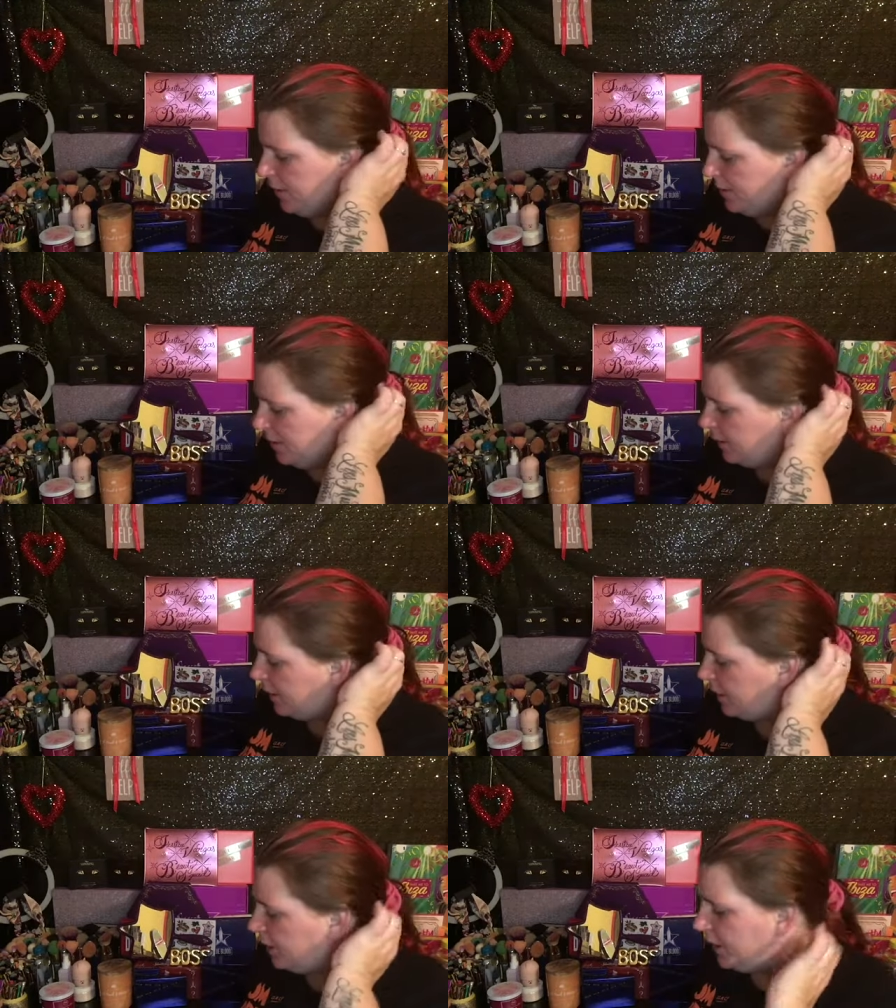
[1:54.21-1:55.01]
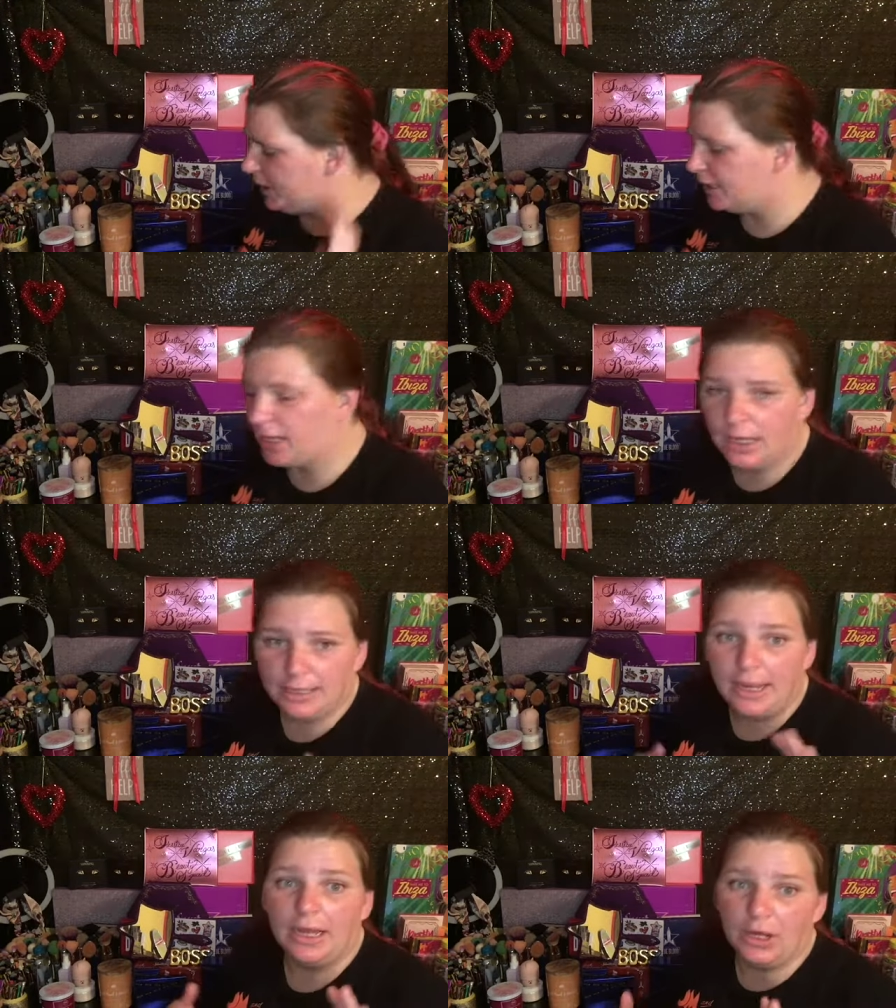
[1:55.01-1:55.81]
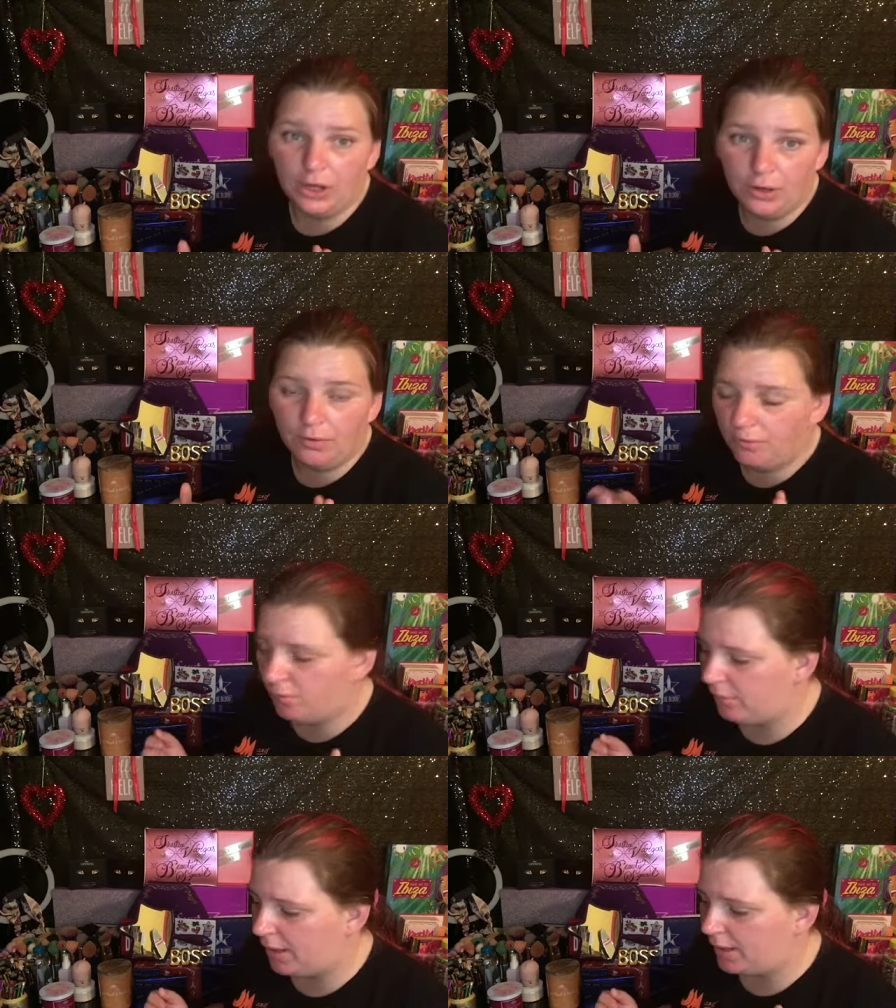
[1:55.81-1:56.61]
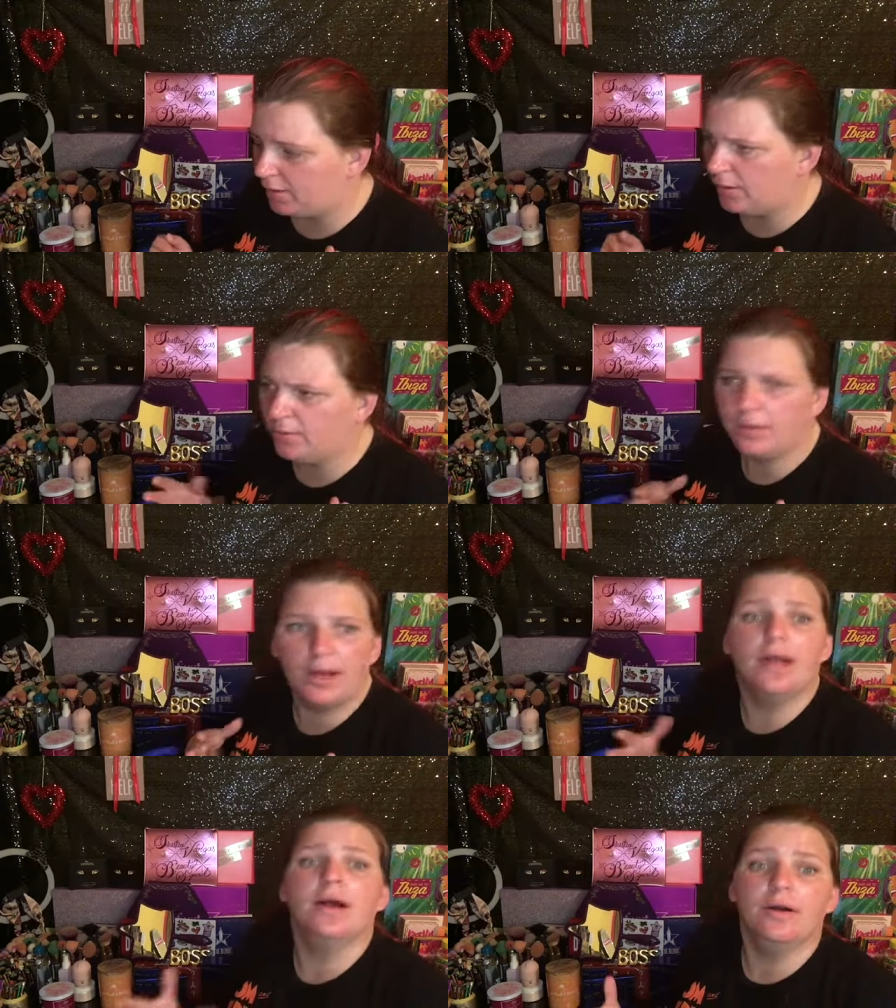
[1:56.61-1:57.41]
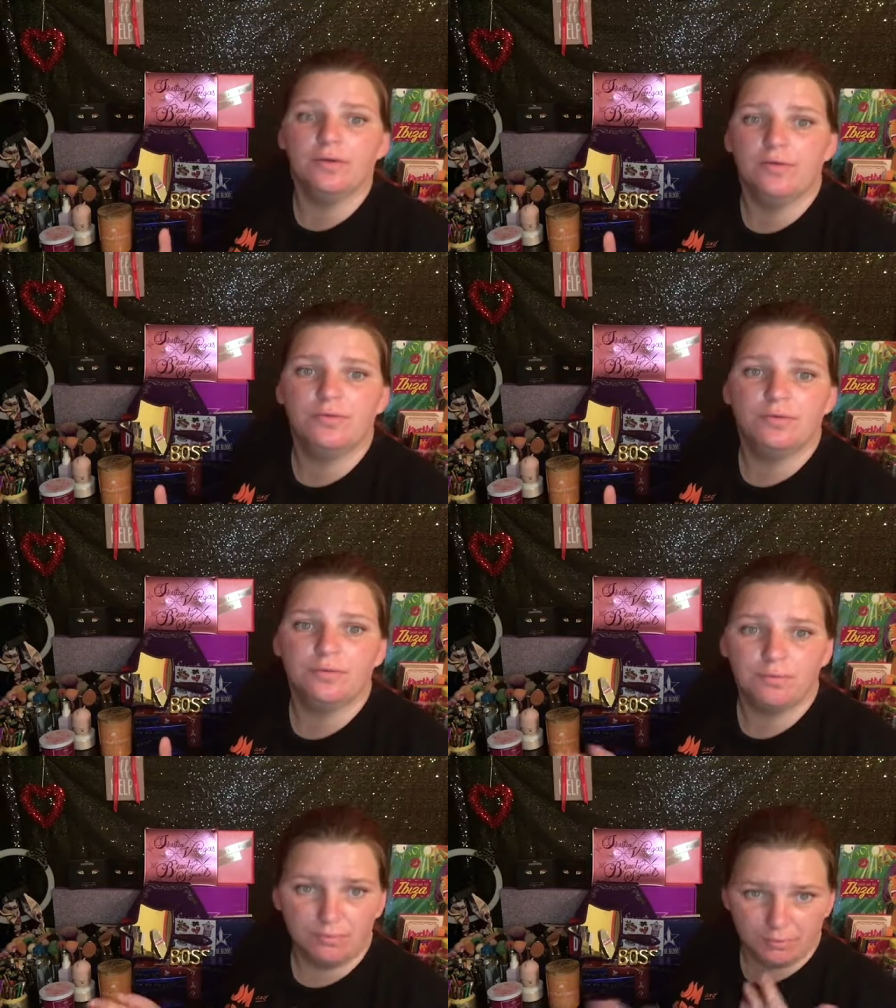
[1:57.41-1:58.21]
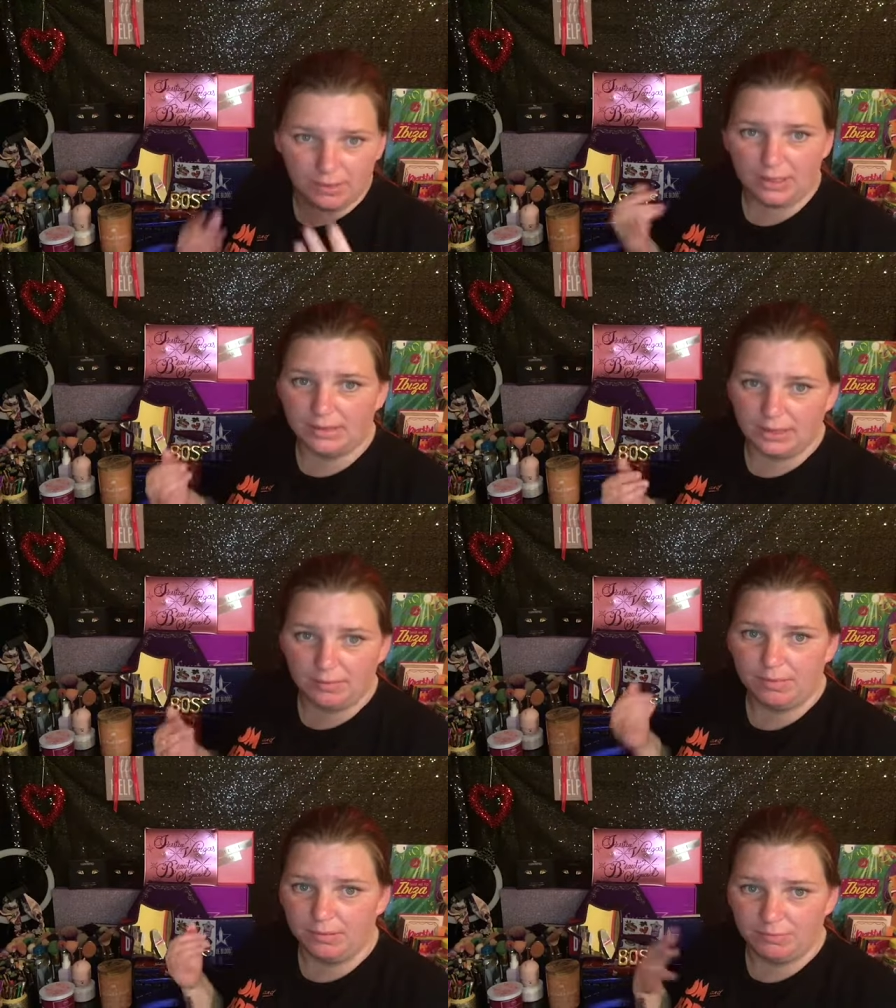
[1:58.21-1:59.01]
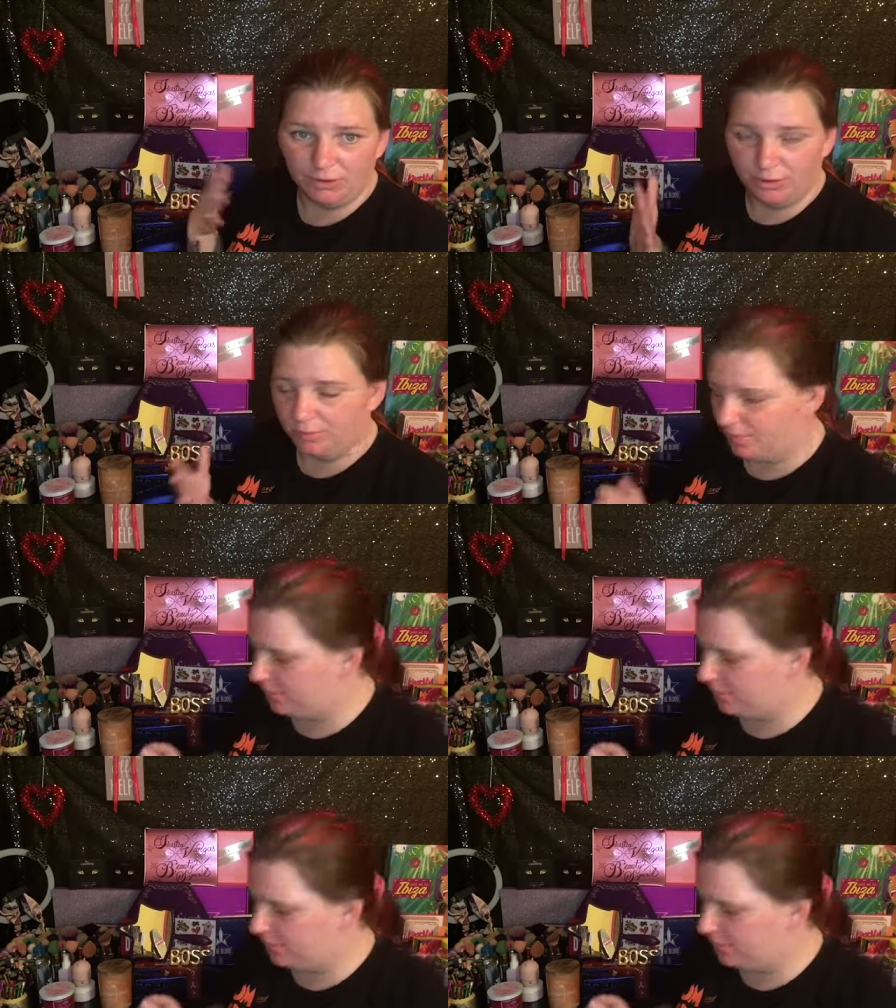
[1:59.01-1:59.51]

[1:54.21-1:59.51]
This is literally the day of, like, no, the night of. Next day we film.